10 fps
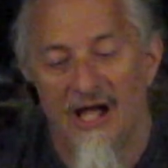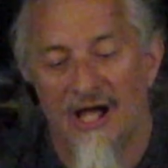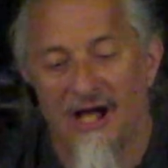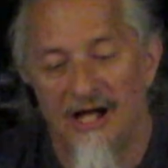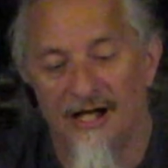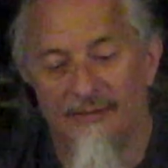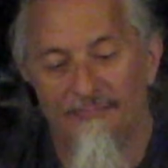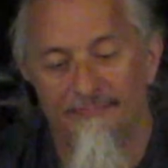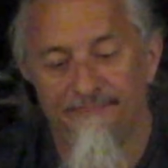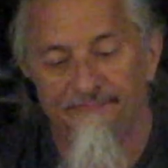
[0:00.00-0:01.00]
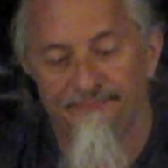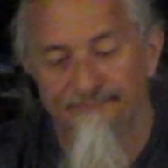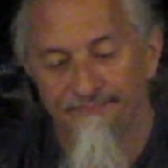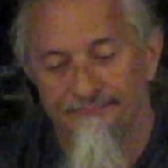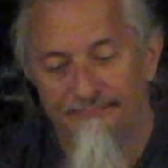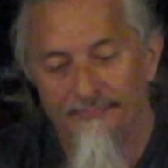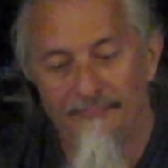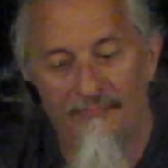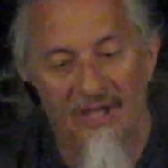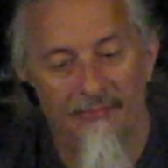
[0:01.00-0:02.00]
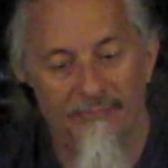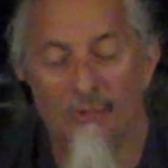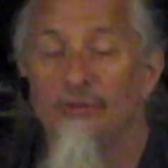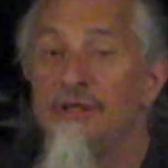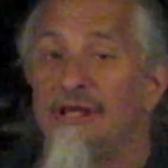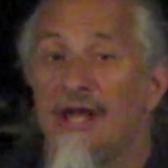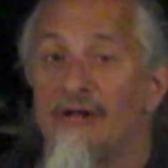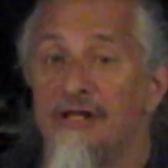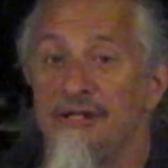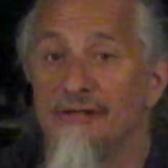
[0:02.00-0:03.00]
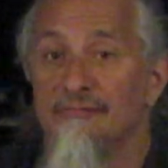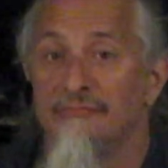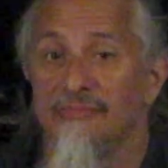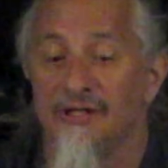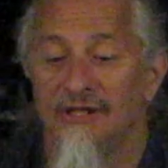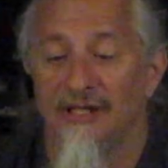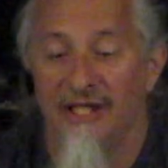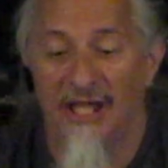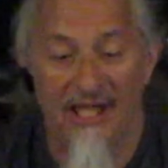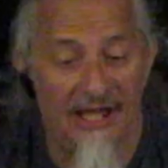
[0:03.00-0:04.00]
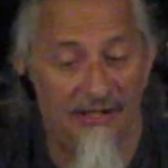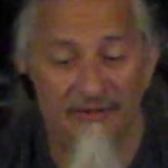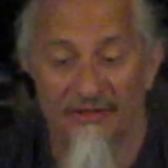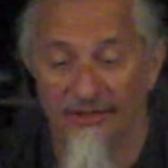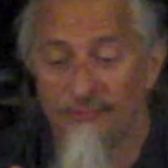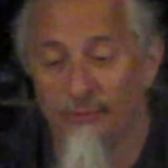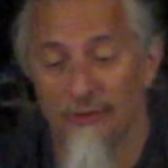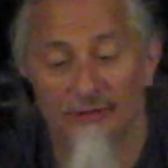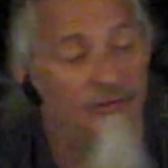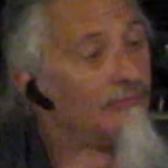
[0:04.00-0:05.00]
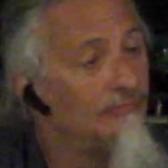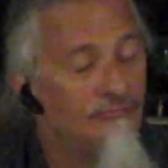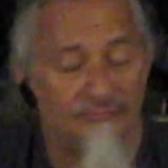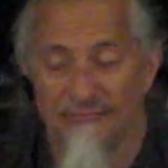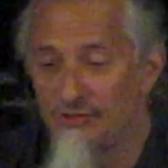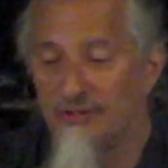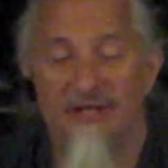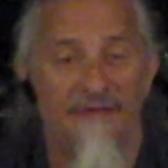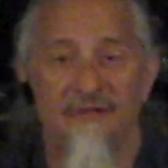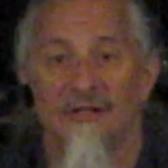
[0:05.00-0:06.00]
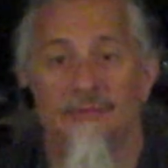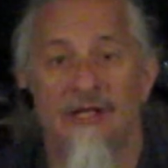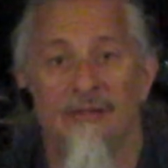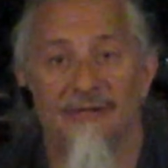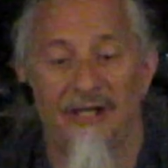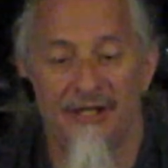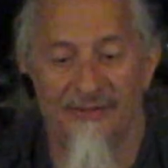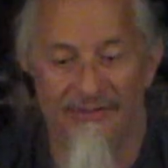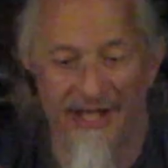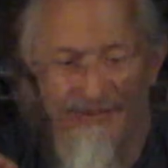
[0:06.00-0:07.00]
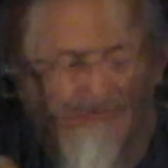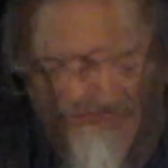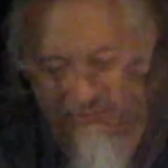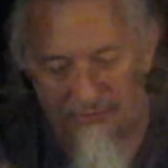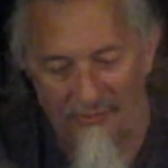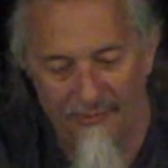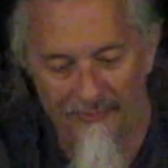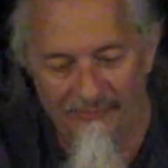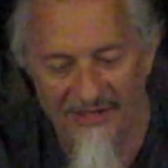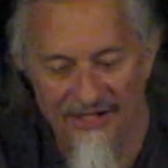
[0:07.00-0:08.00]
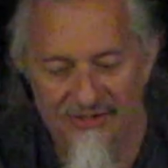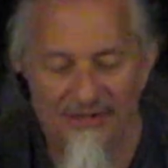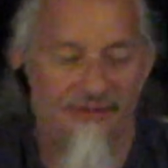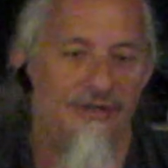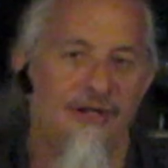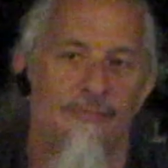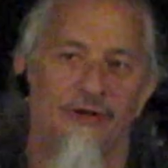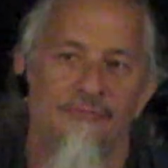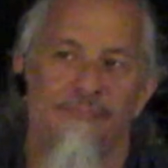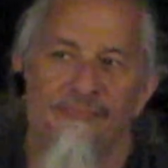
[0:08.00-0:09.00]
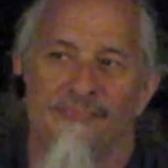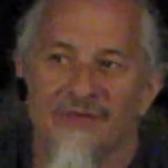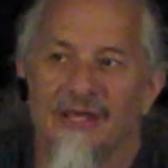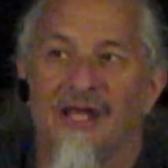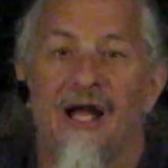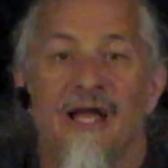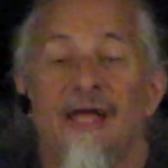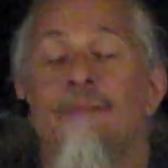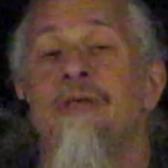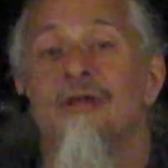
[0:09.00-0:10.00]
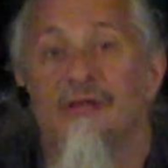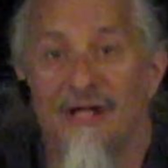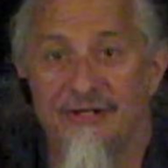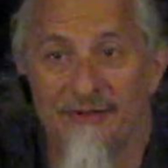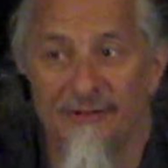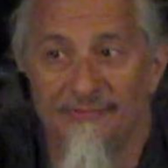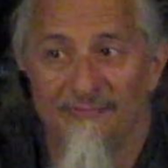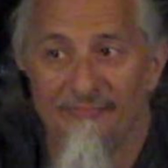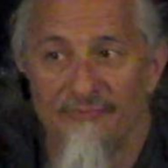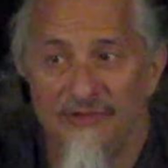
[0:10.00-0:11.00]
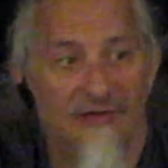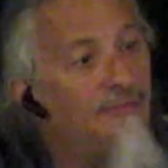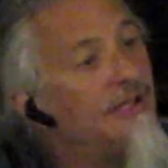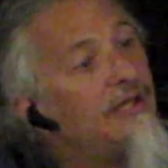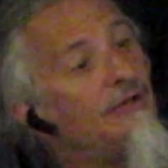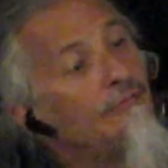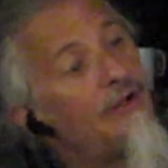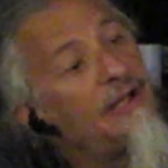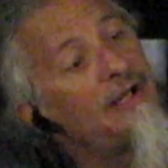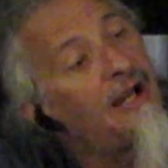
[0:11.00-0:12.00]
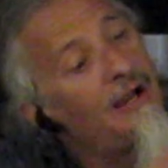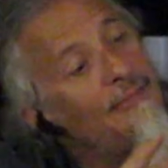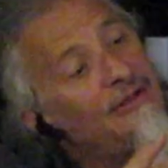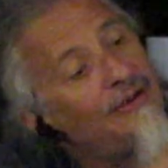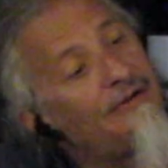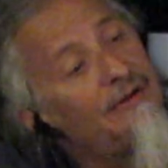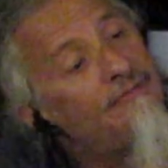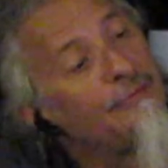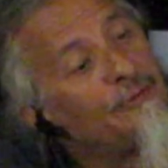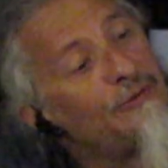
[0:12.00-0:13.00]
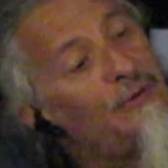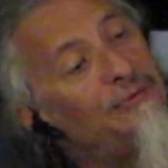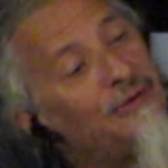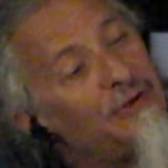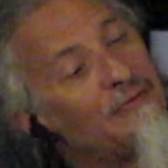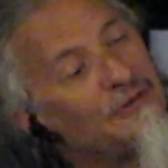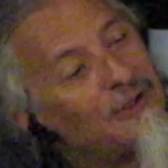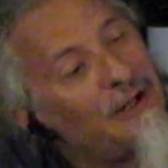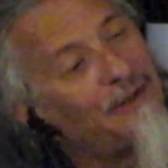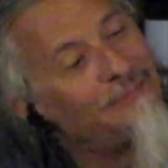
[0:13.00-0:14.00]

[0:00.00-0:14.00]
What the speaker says: But we'll get that on here. And this board should definitely be able to handle that. So until the demo, I am Nick Nitro. You've been getting running commentary from Rosie over there.